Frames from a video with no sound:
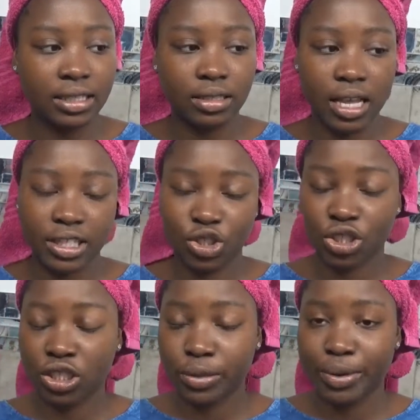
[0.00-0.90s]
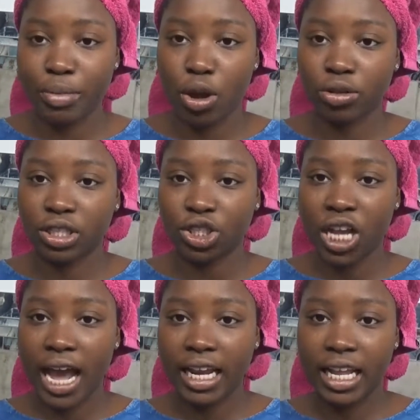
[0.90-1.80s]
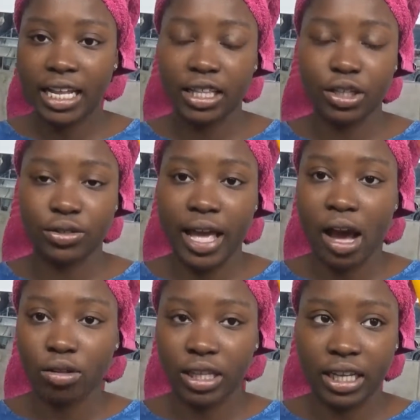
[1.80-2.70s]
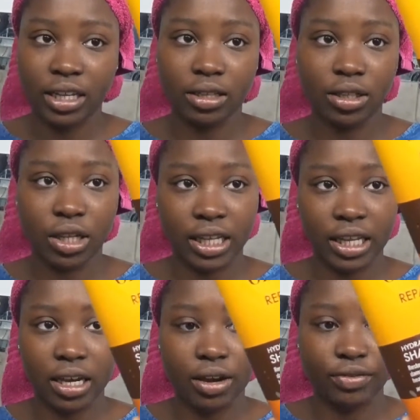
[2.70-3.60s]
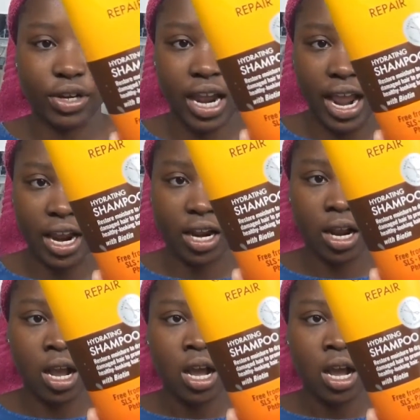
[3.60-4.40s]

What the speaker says: it's just to promote the shiny and the healthy looking of your hair.